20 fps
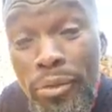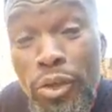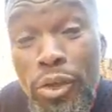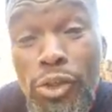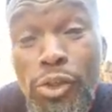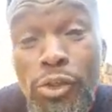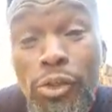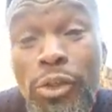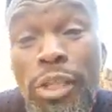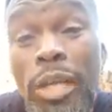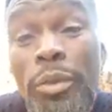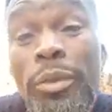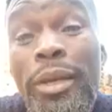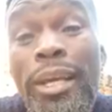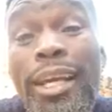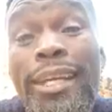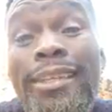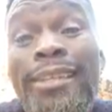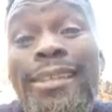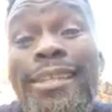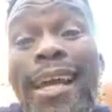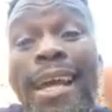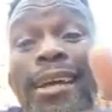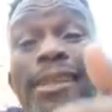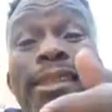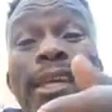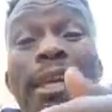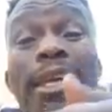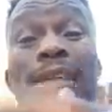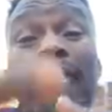so that we can take
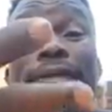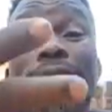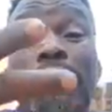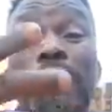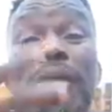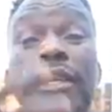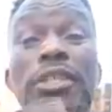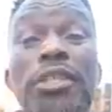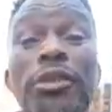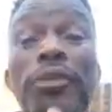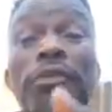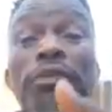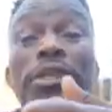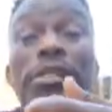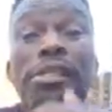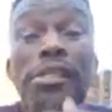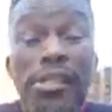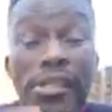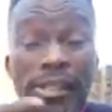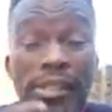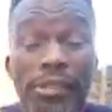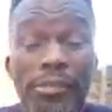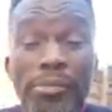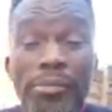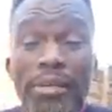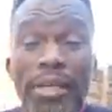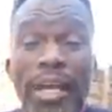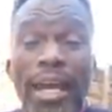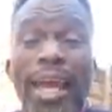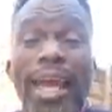the information of the system
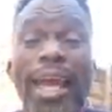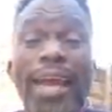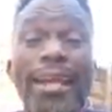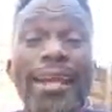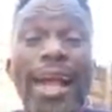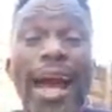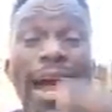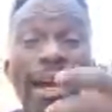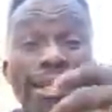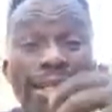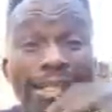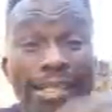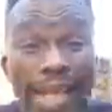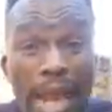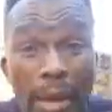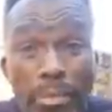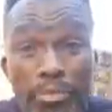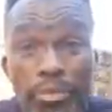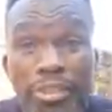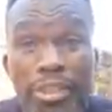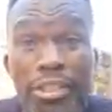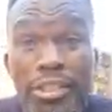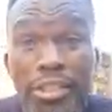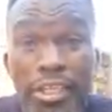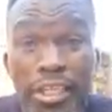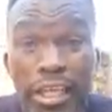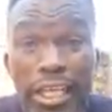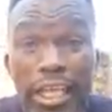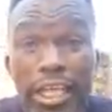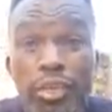and adapt it
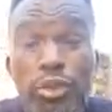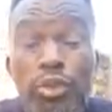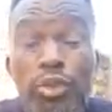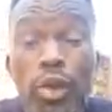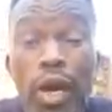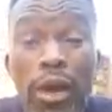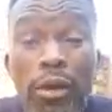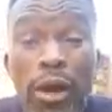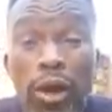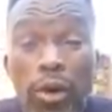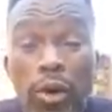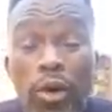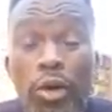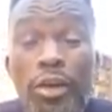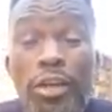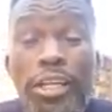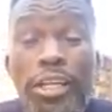into our own